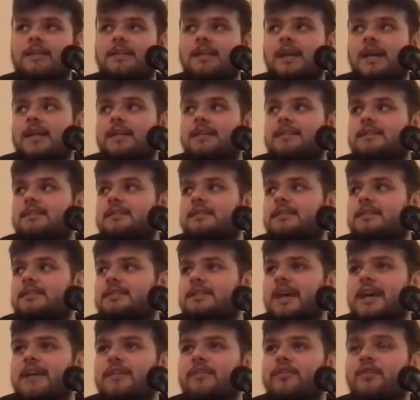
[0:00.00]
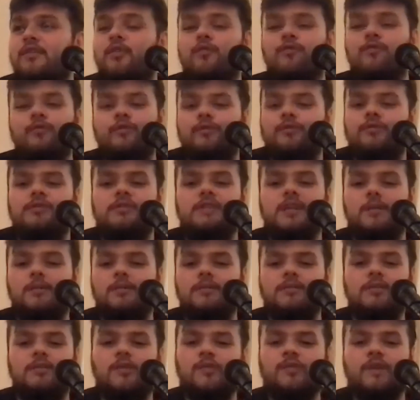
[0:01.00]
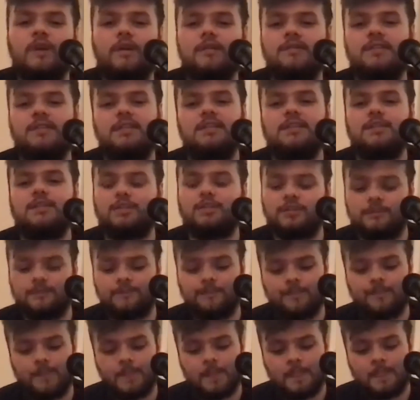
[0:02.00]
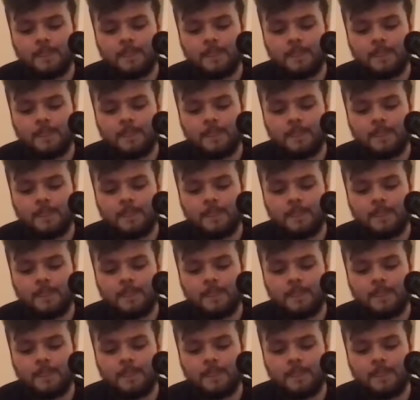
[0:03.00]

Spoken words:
I just had no roots. There was no foundation,